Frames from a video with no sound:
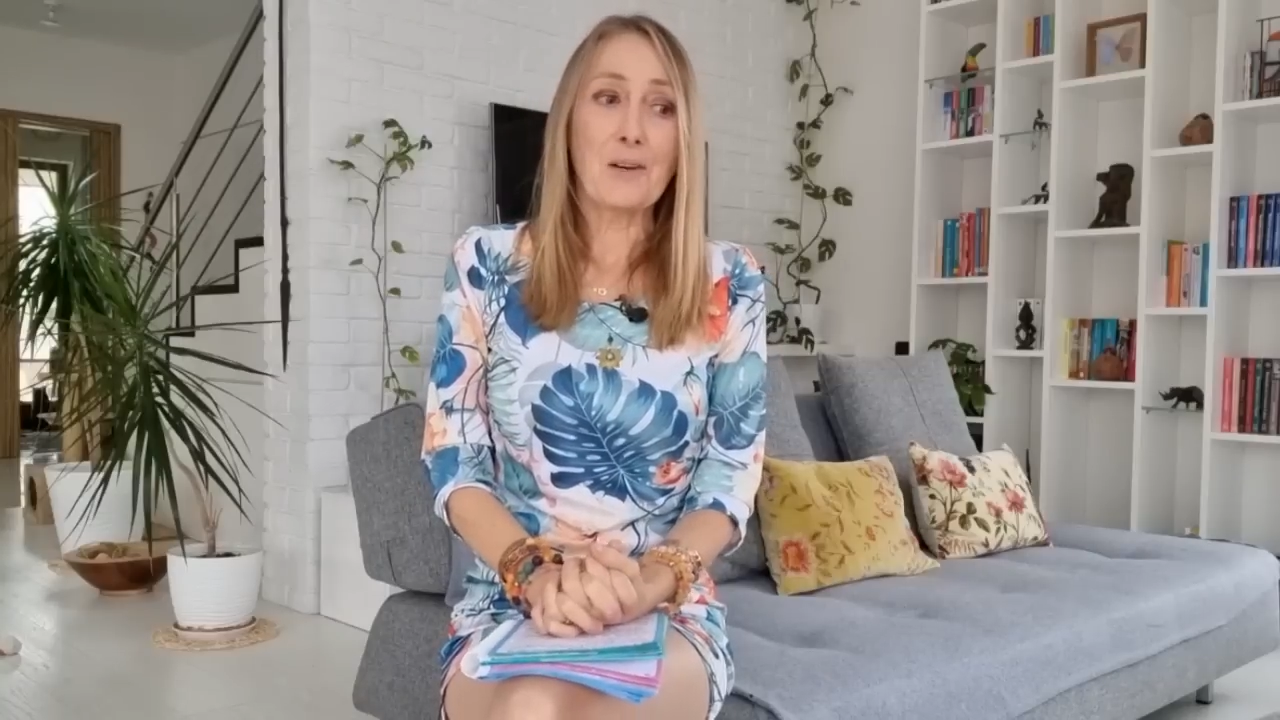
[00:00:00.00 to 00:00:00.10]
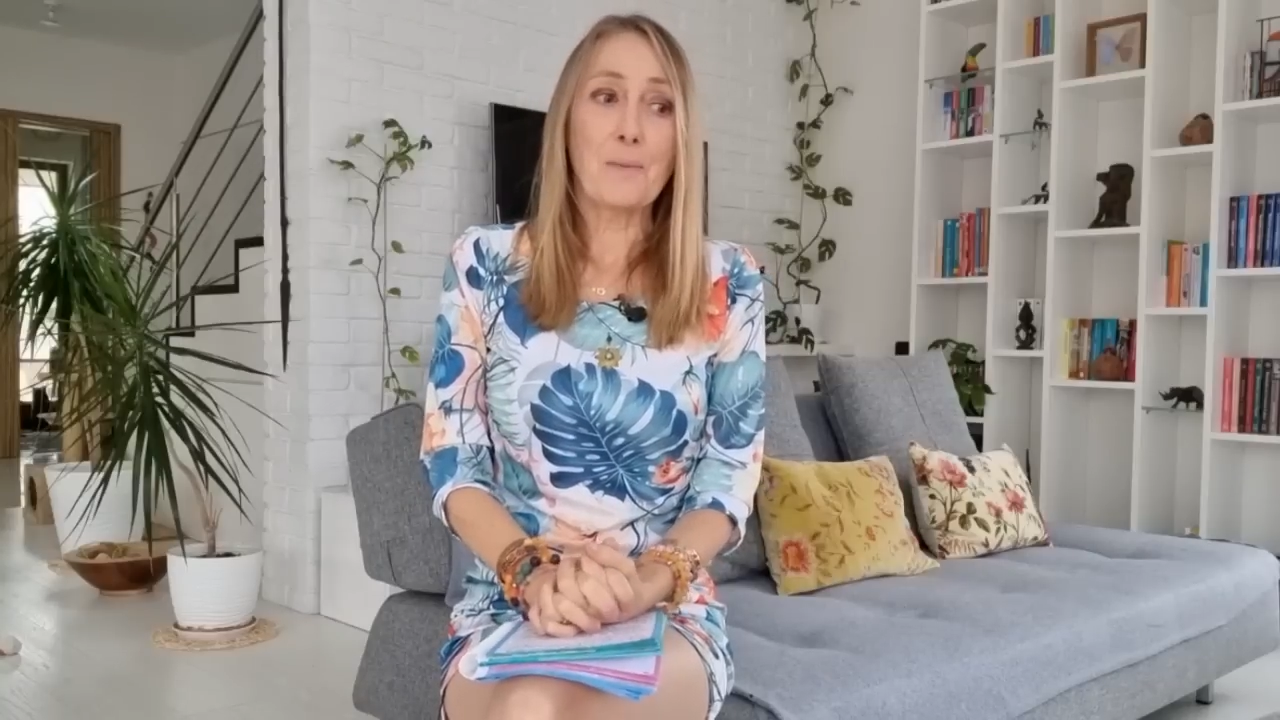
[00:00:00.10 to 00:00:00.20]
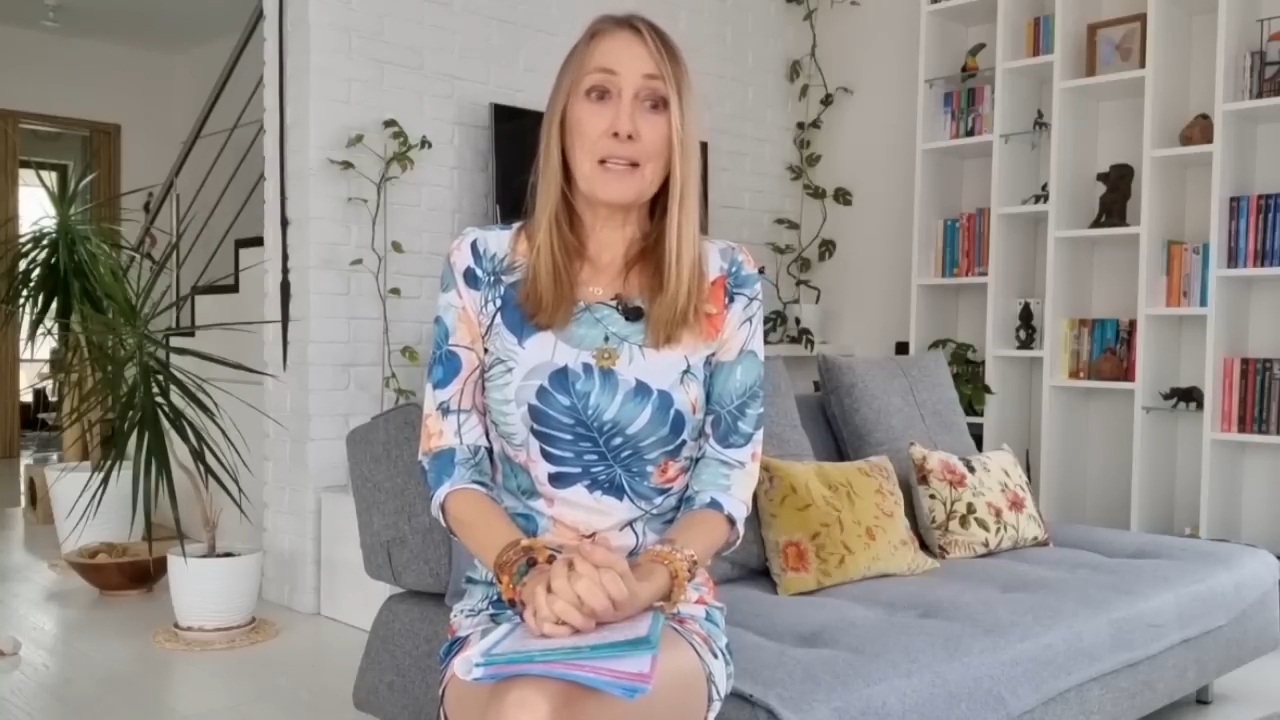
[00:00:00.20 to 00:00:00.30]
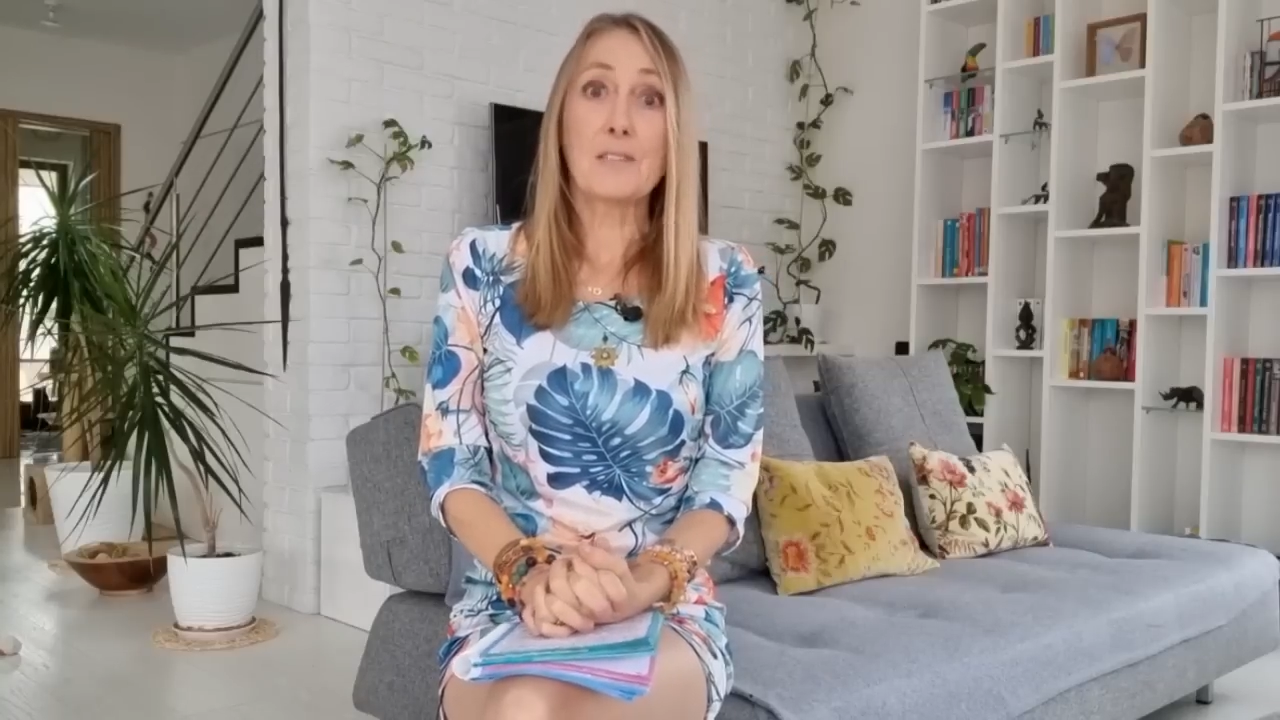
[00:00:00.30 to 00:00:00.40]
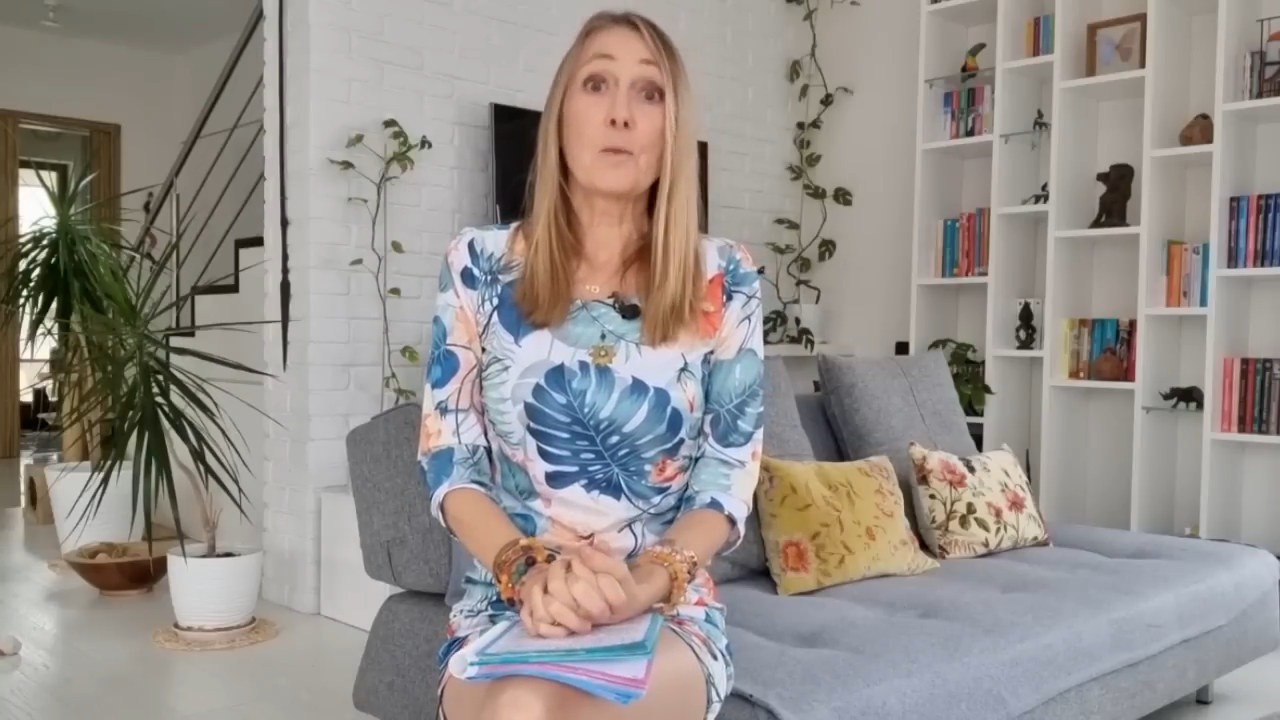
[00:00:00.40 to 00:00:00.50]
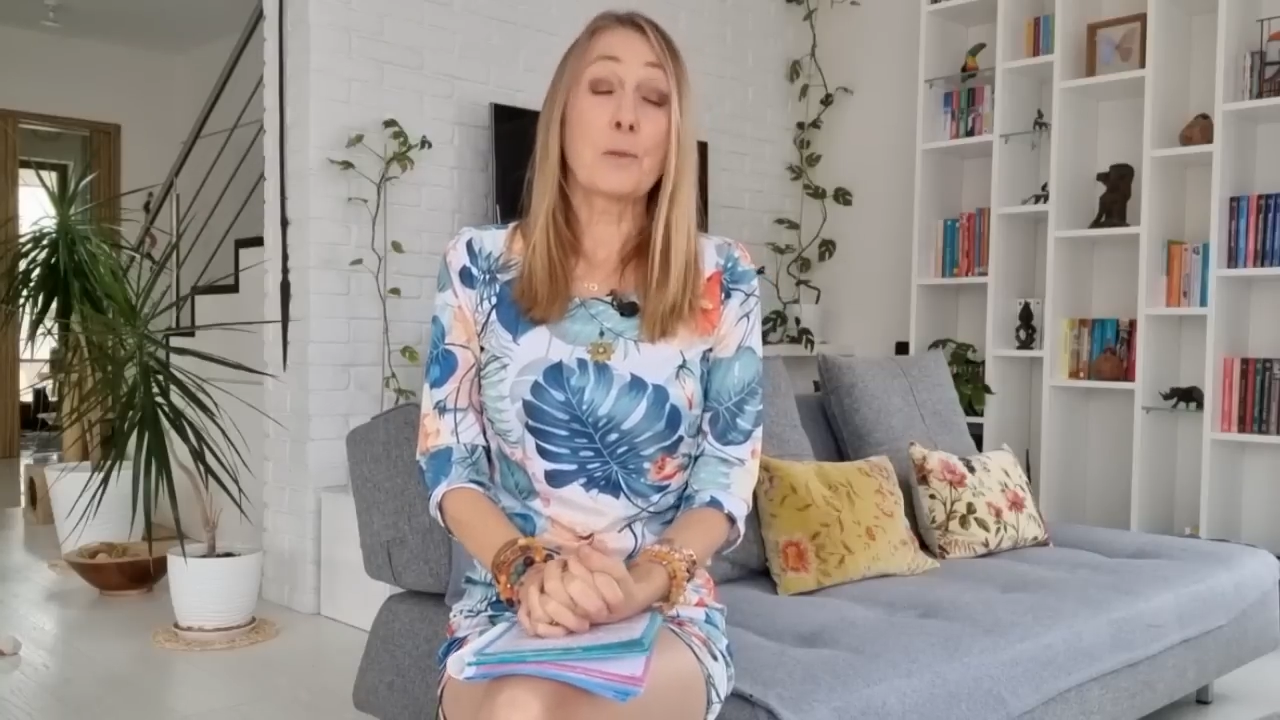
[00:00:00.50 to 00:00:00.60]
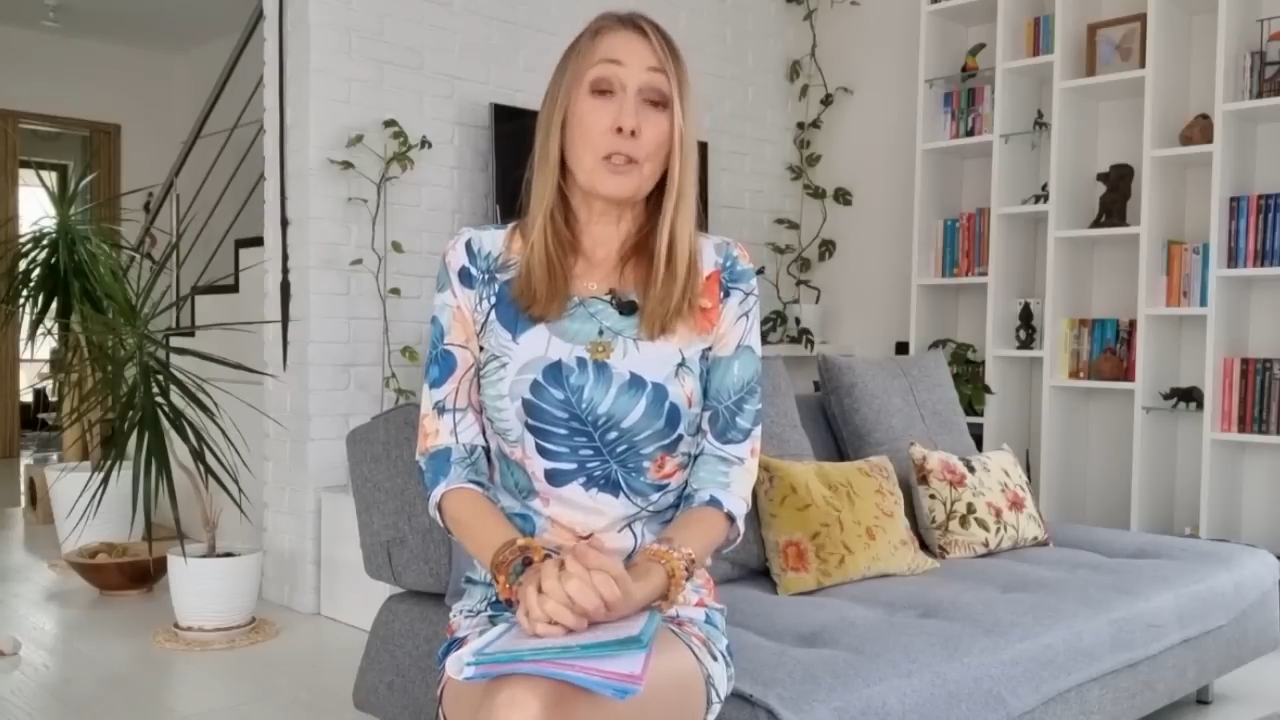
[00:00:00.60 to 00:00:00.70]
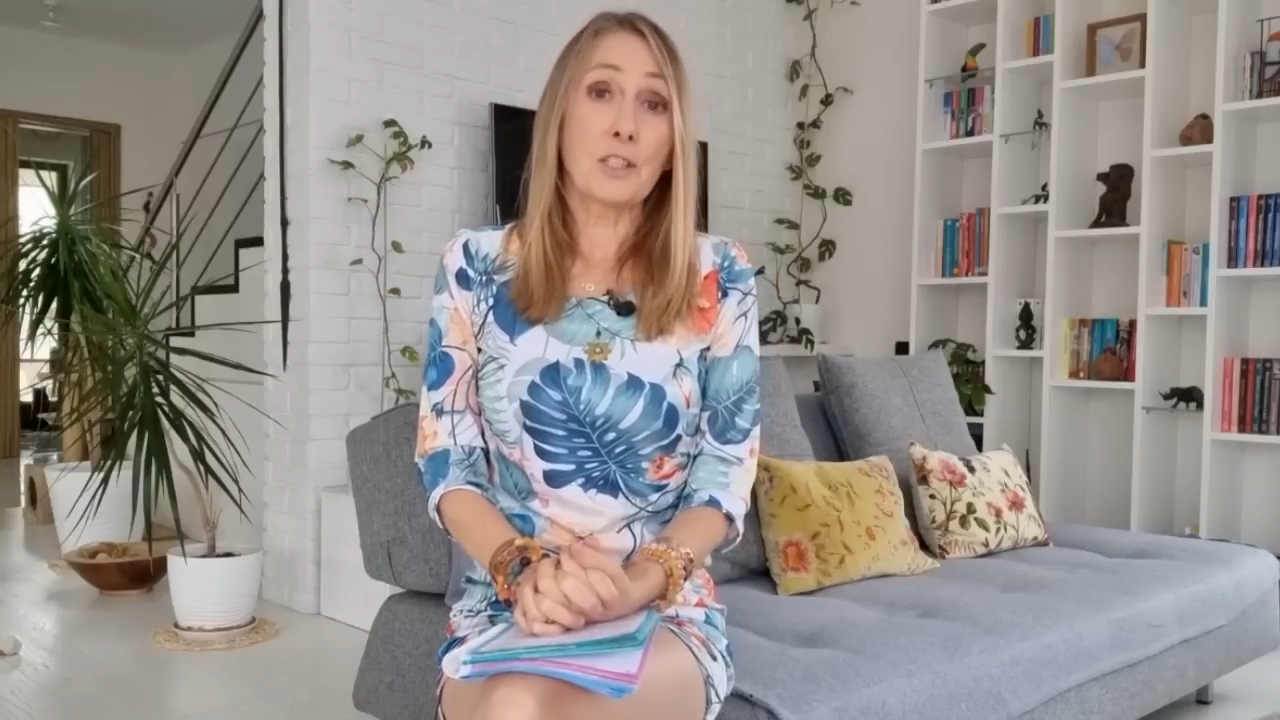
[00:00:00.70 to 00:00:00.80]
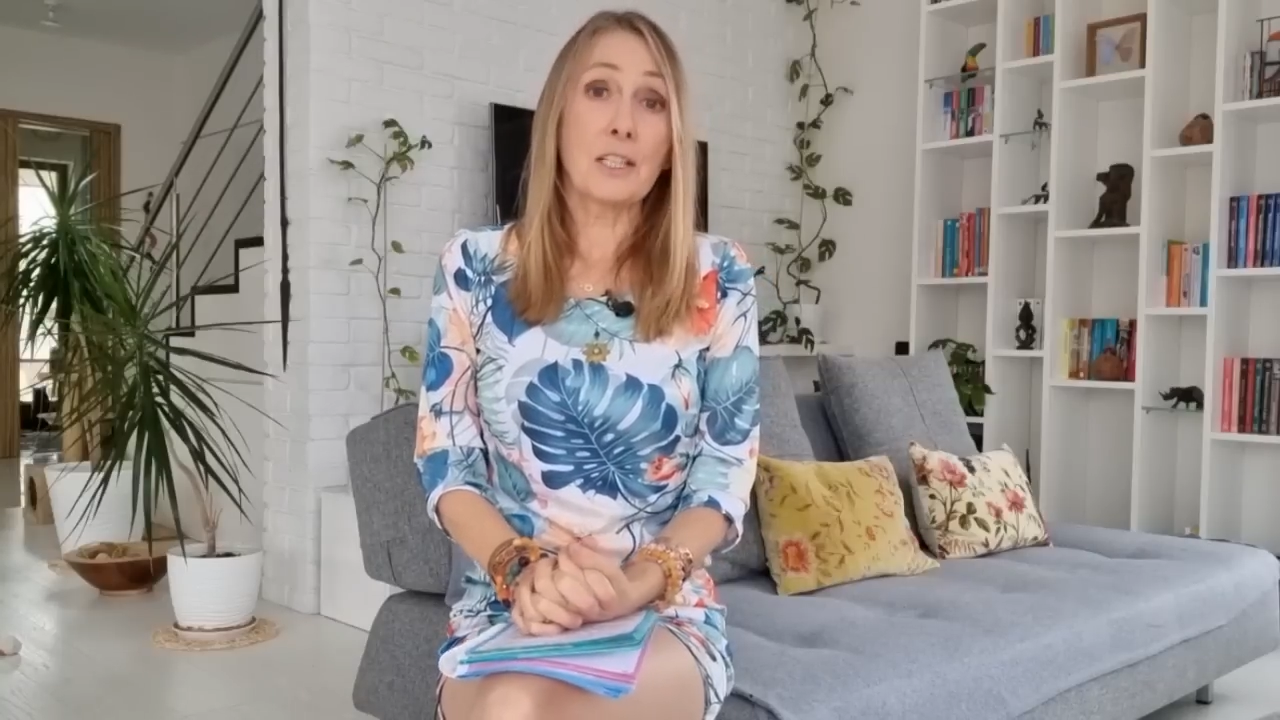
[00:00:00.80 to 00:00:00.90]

And scientists have